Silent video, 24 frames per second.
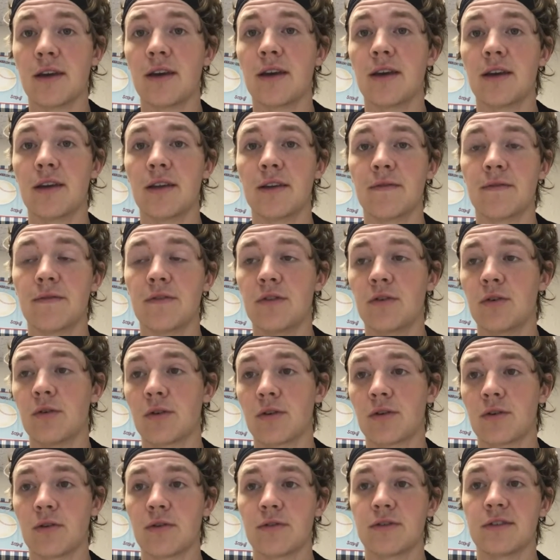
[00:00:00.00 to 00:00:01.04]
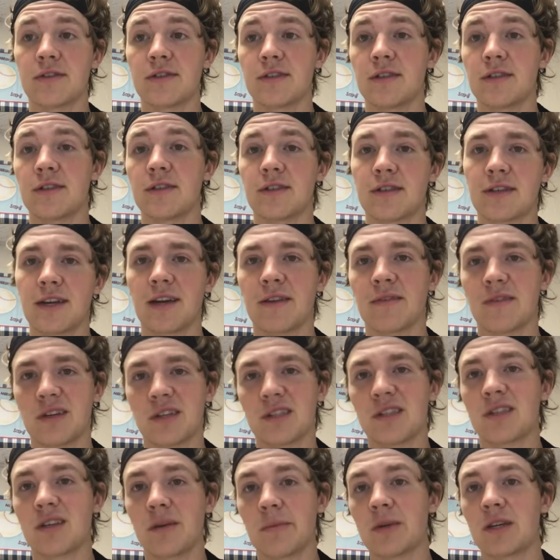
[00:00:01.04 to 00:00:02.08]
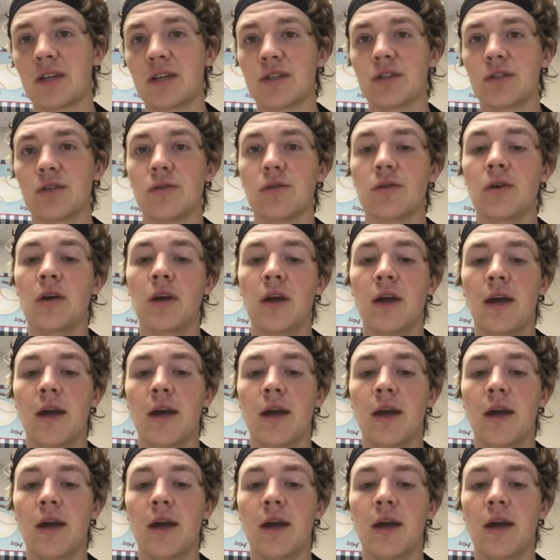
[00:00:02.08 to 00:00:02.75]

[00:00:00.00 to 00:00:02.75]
And if you know what Crohn's disease, it's kind of like a stomach issue.